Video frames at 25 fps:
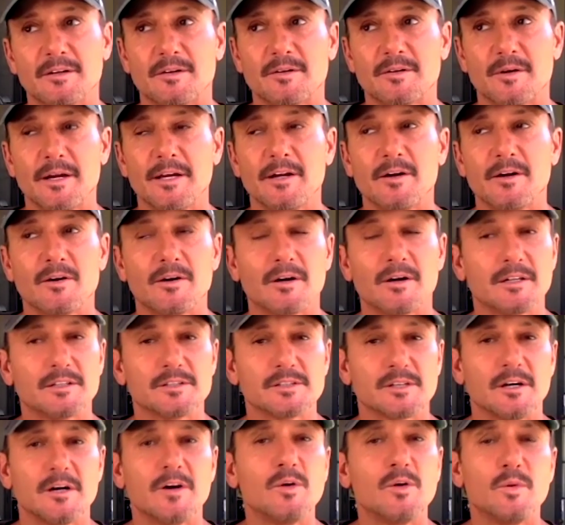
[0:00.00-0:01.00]
great art
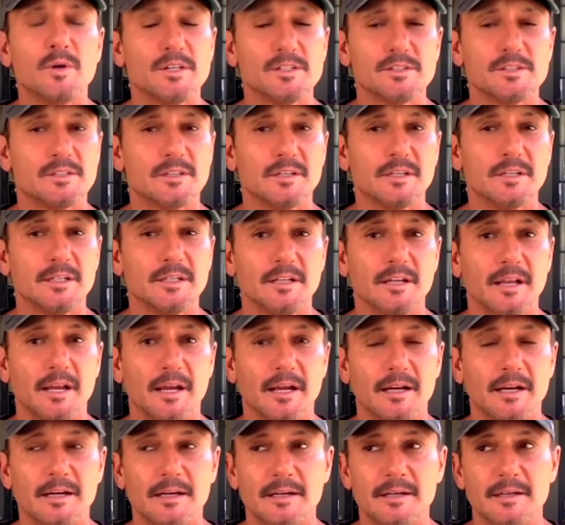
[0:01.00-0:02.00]
has always done
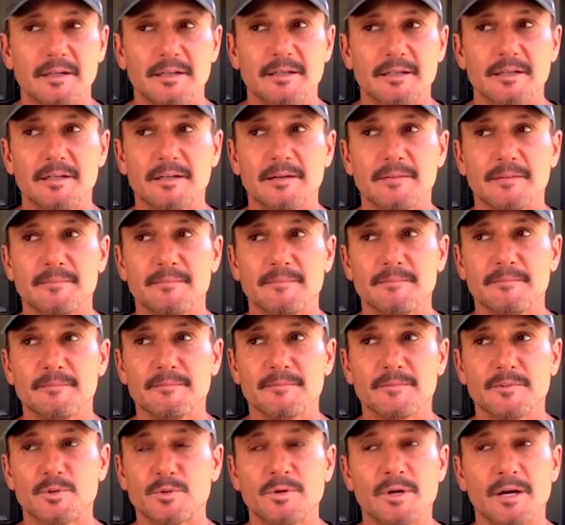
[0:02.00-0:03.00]
that
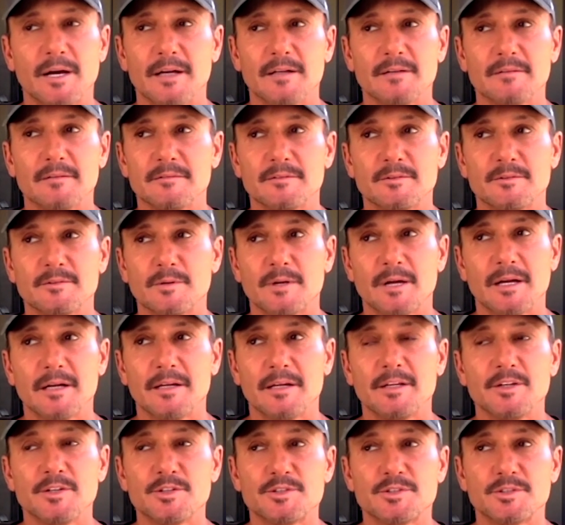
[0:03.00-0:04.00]

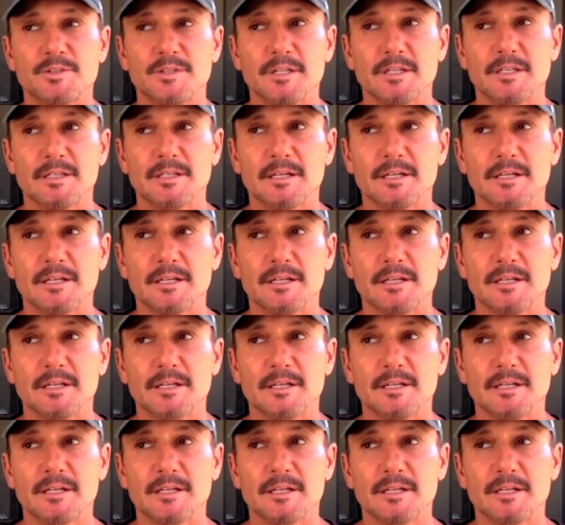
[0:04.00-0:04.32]
throughout history.